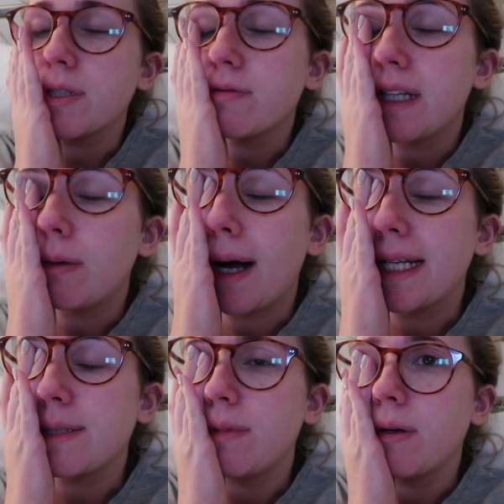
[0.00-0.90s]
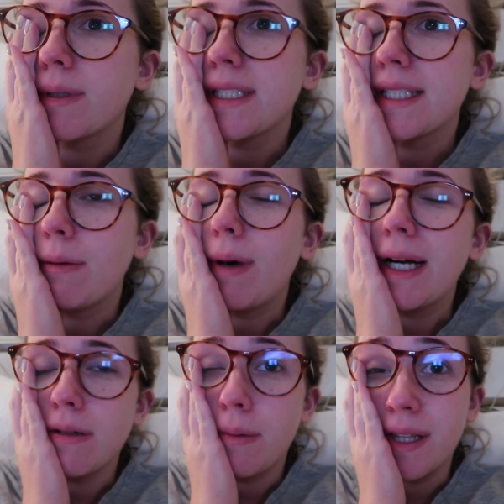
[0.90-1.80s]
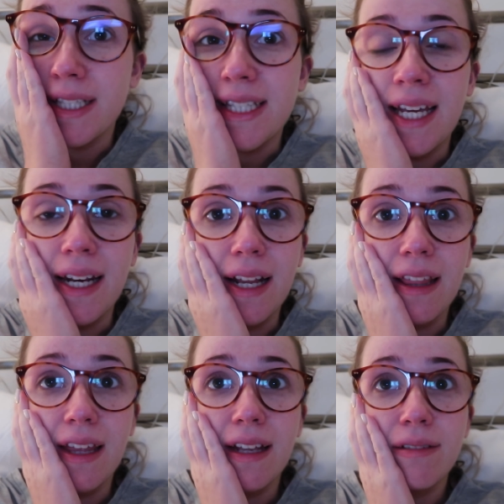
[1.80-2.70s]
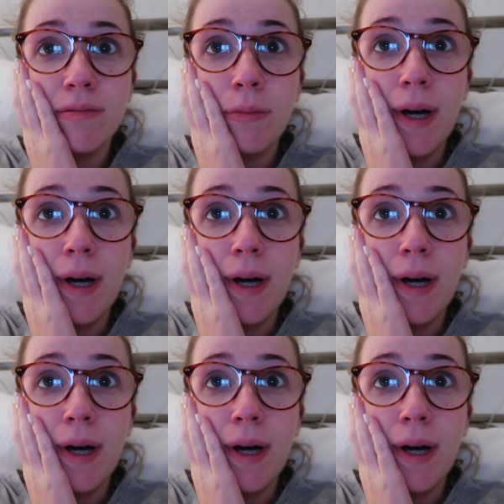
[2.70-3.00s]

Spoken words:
which really winds me up, because it's like, why do I bother saying anything